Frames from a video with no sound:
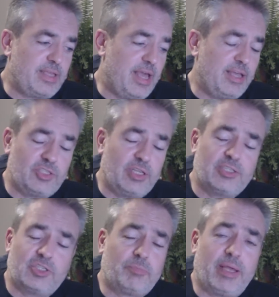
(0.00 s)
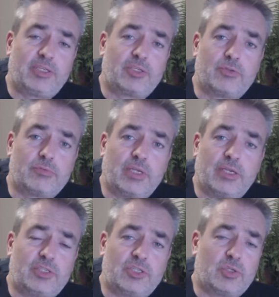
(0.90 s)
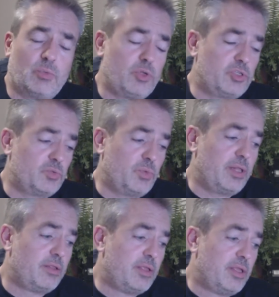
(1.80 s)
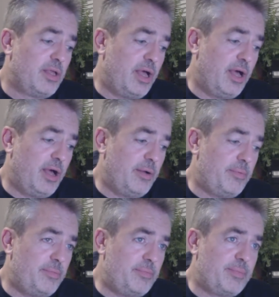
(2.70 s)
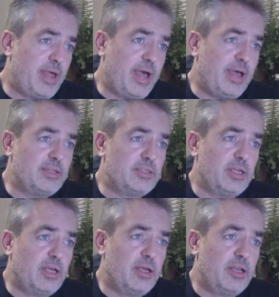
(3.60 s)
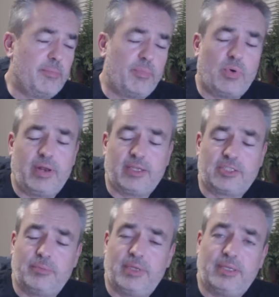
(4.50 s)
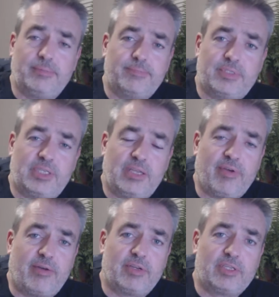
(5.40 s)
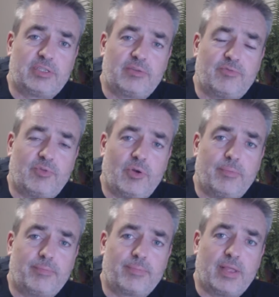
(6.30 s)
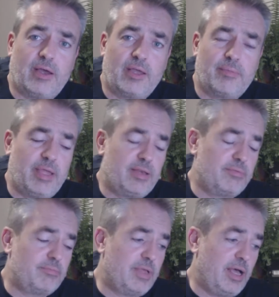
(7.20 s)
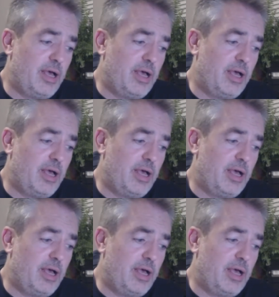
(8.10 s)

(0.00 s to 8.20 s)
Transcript: yeah, it's a spectacle just to watch as well. And number 1 has to be Steve Harris from Iron Maiden.